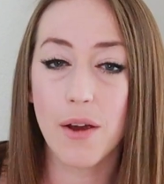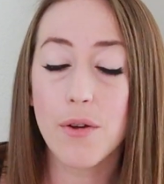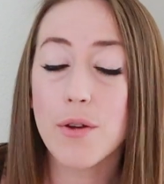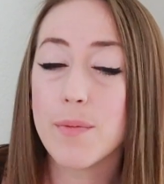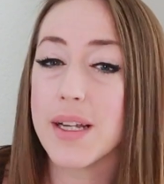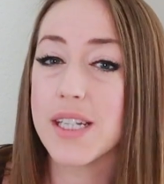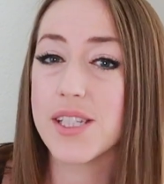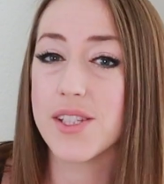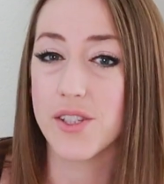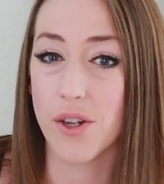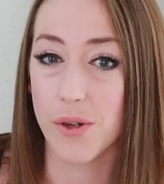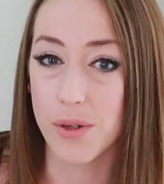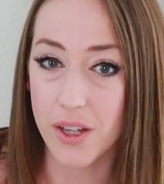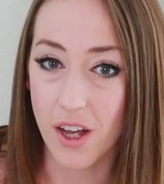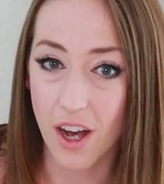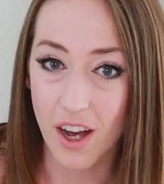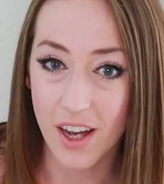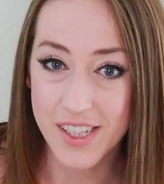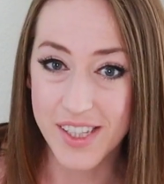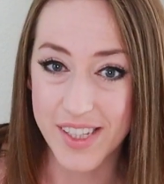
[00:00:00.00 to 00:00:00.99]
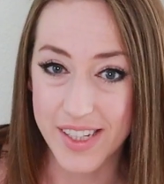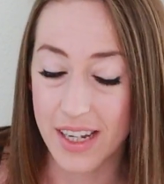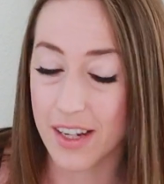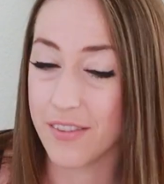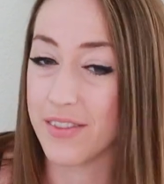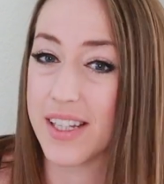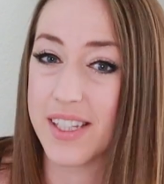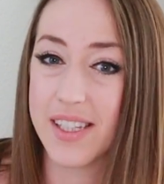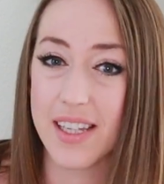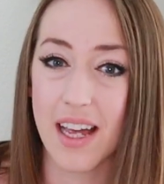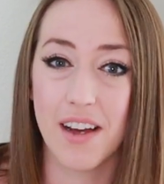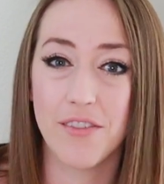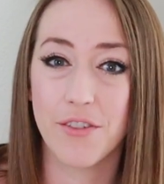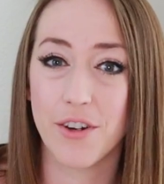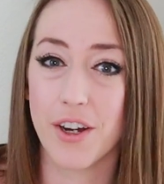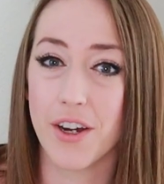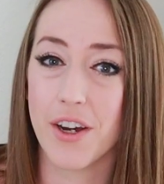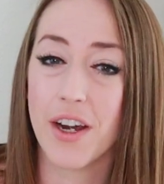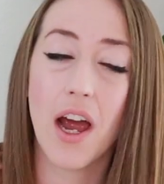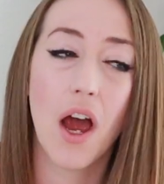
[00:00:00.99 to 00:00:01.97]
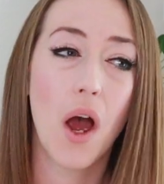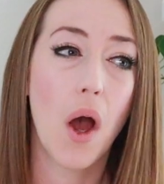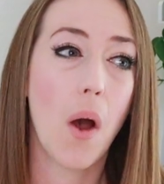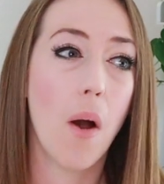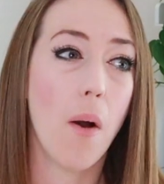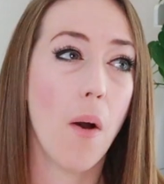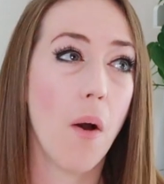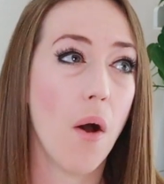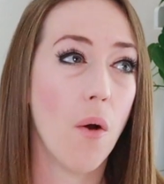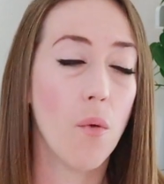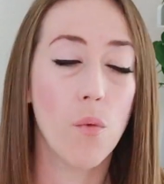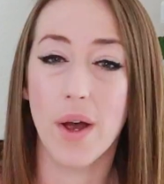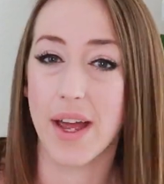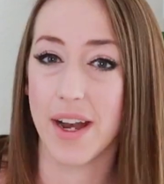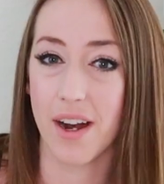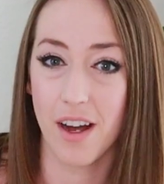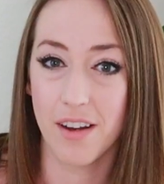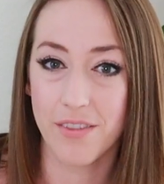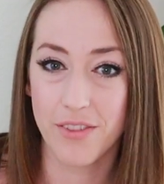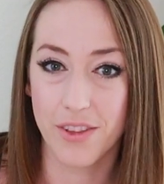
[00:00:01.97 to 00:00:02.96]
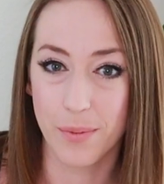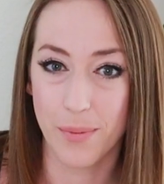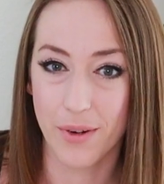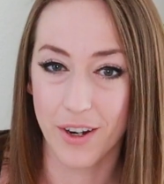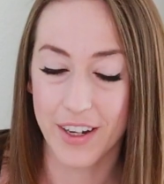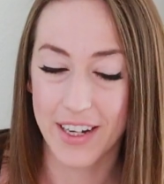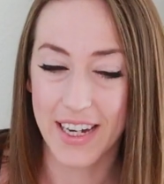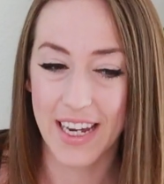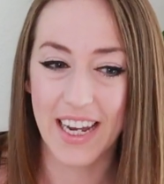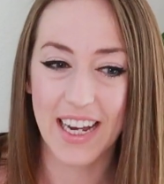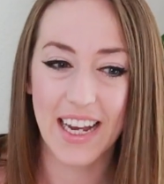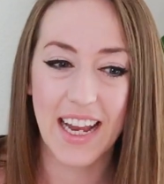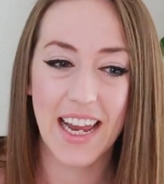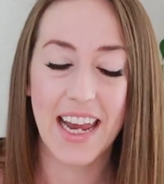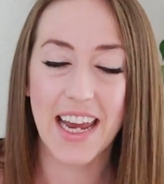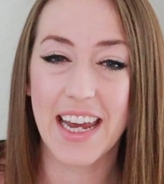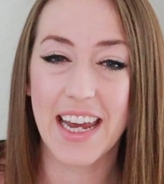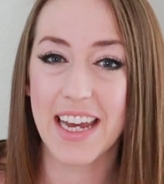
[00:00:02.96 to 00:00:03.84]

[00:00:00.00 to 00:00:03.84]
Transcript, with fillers: would be so lost if this ever went off the market.